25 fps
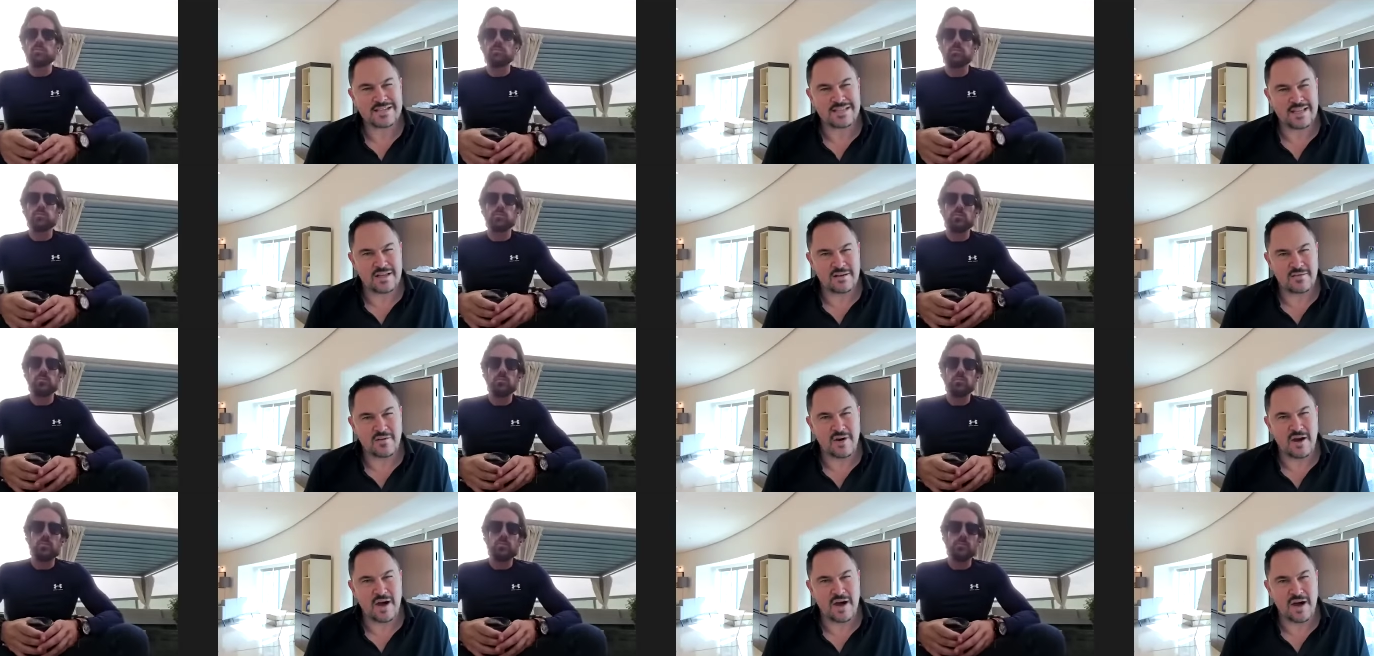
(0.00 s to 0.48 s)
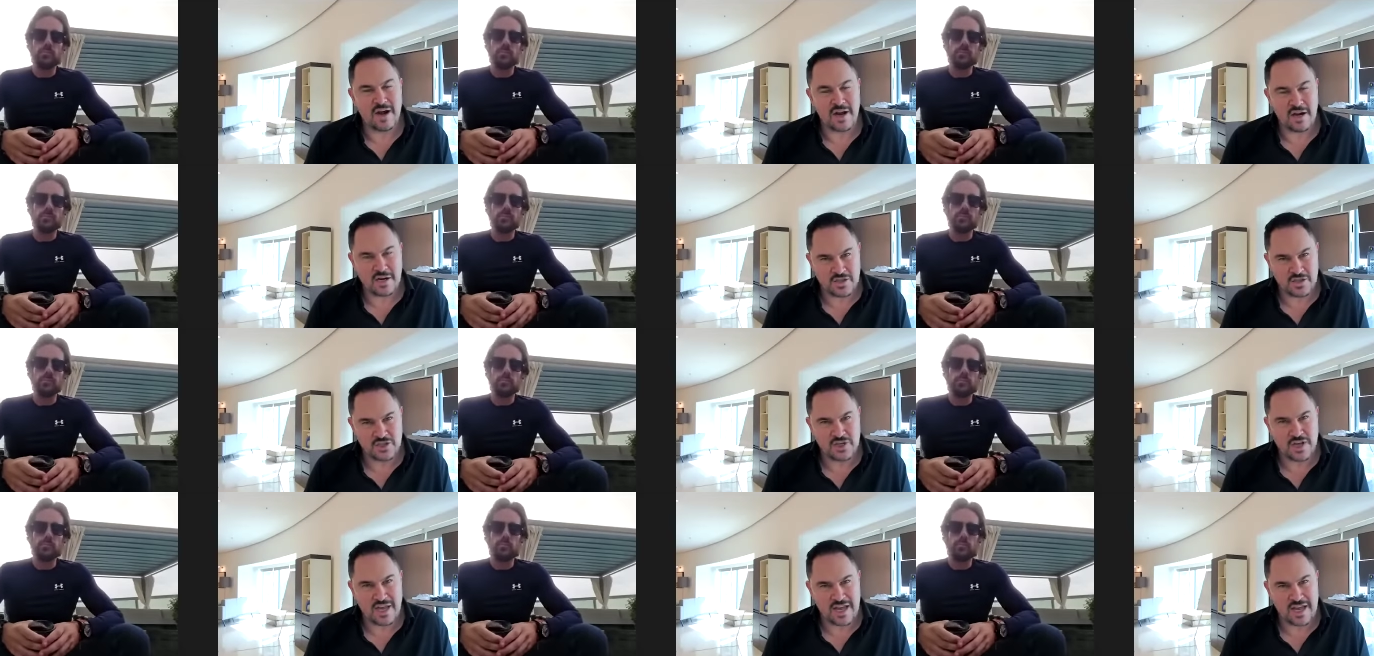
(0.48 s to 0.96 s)
Speaker 1: to live on
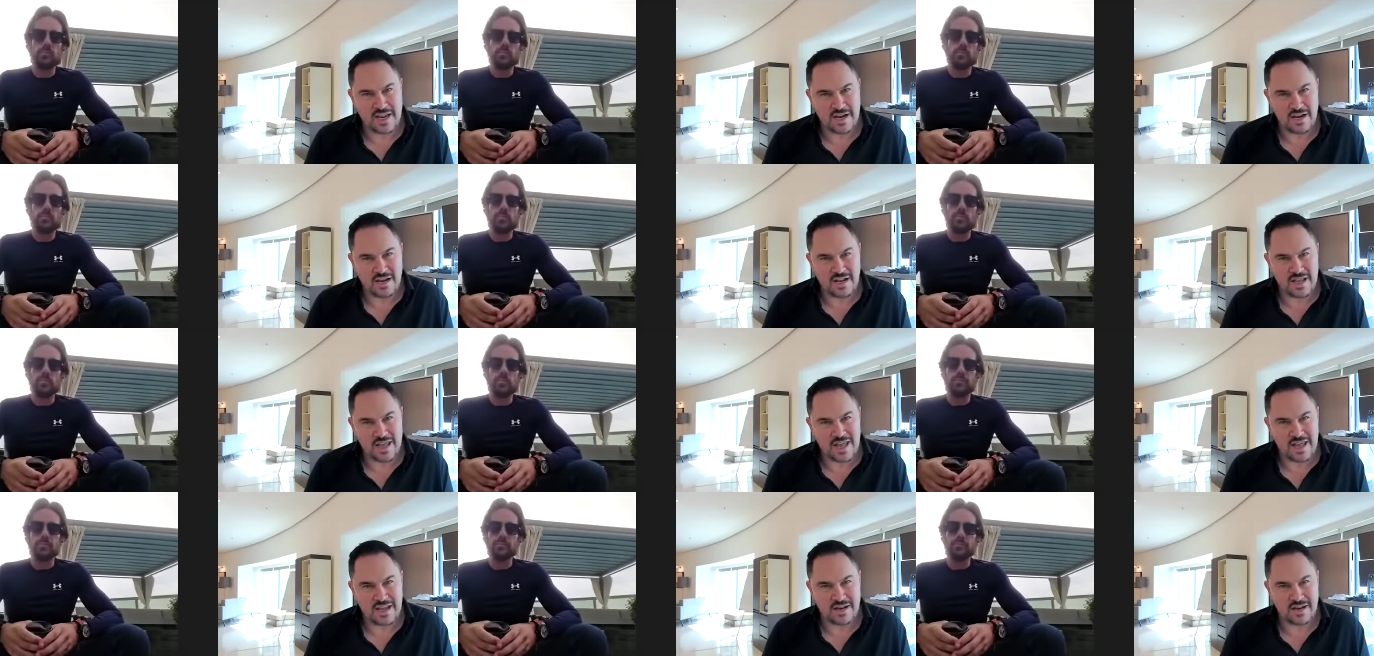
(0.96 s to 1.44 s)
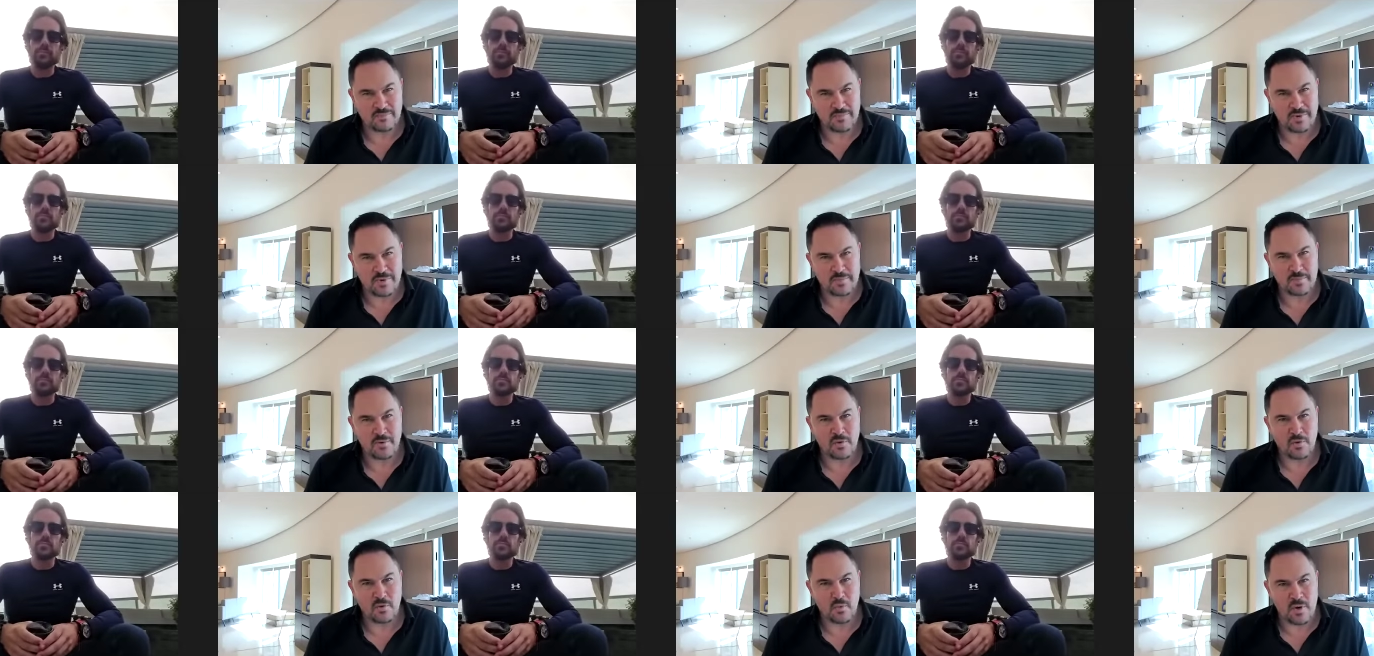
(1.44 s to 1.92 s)
chain, and
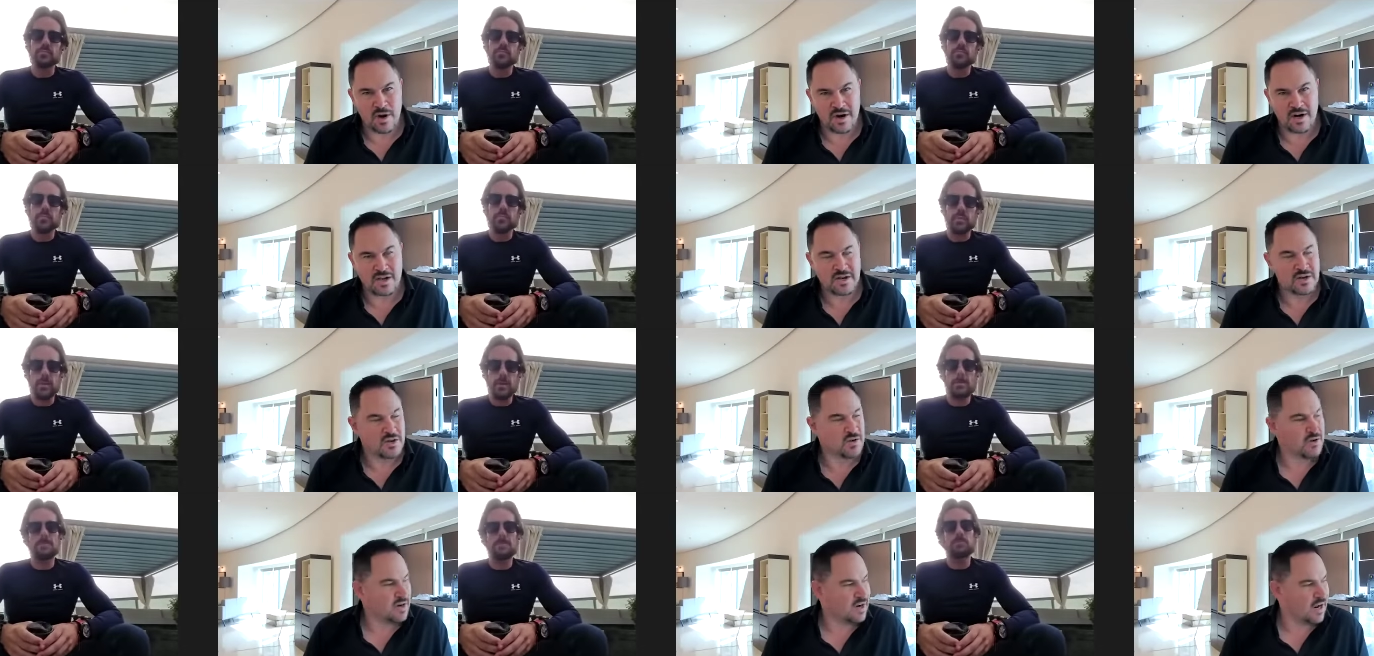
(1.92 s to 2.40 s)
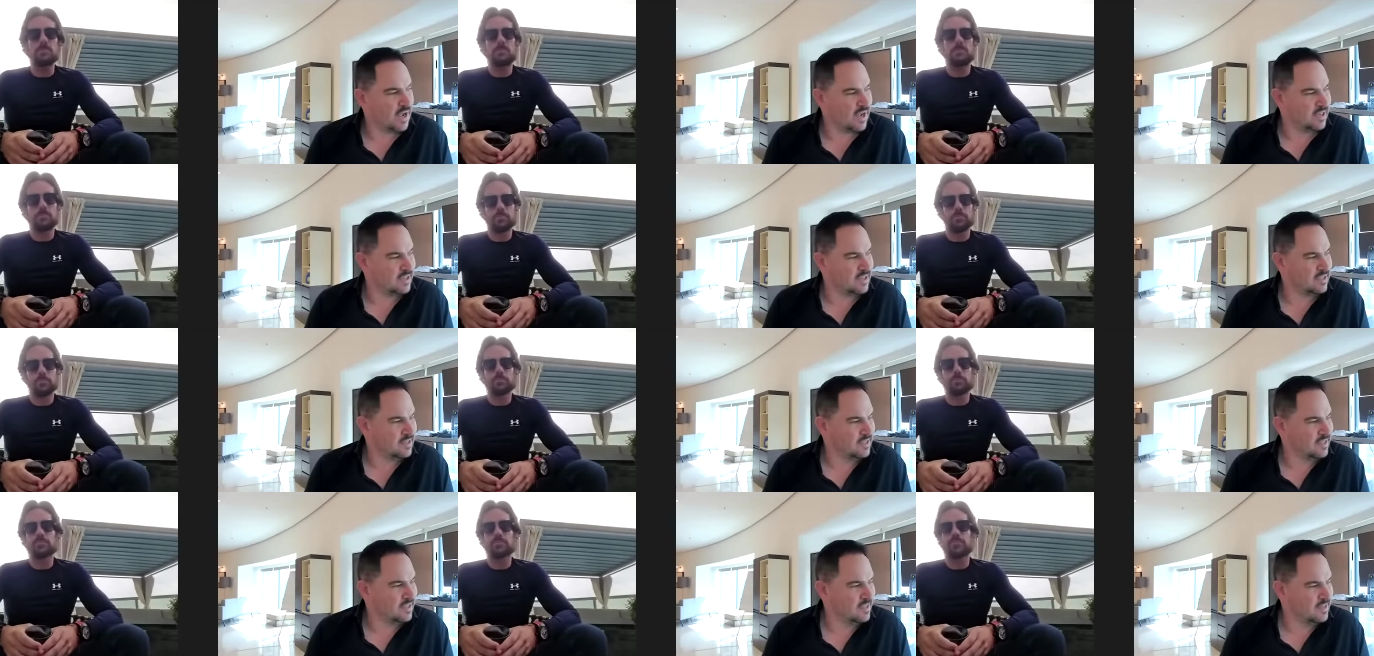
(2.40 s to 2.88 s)
people want to do it.
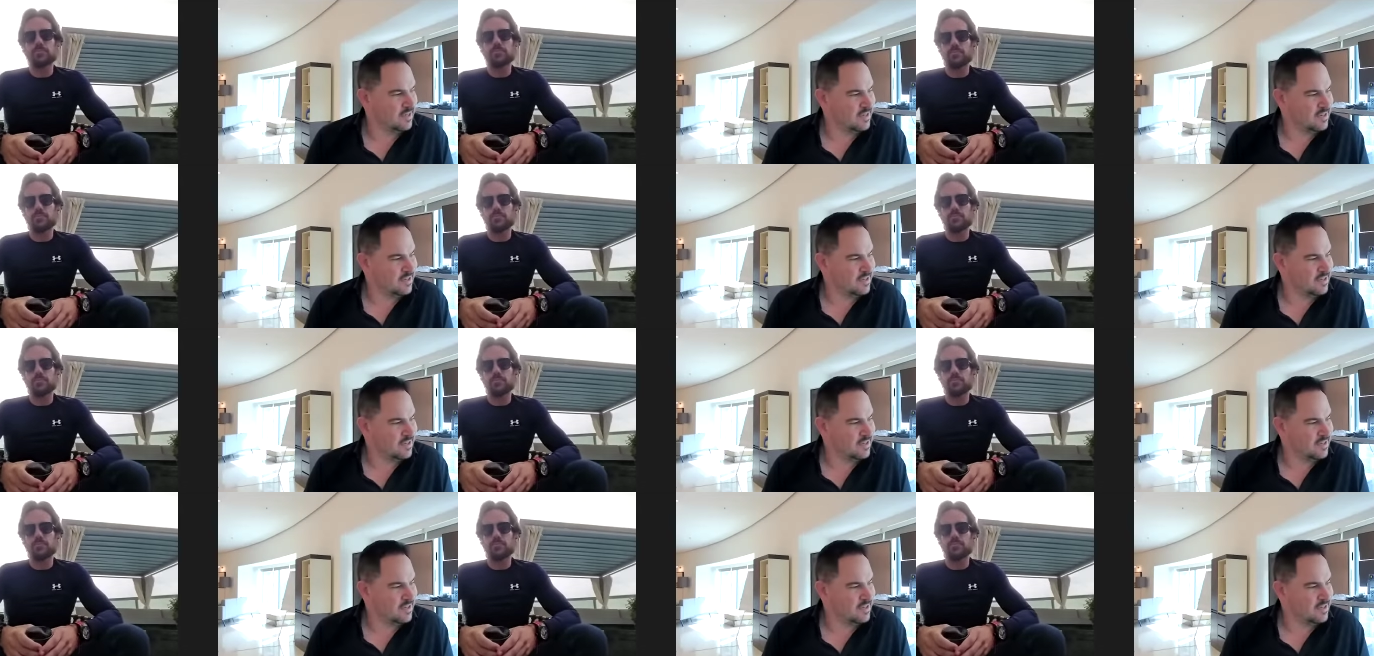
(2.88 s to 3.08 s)
I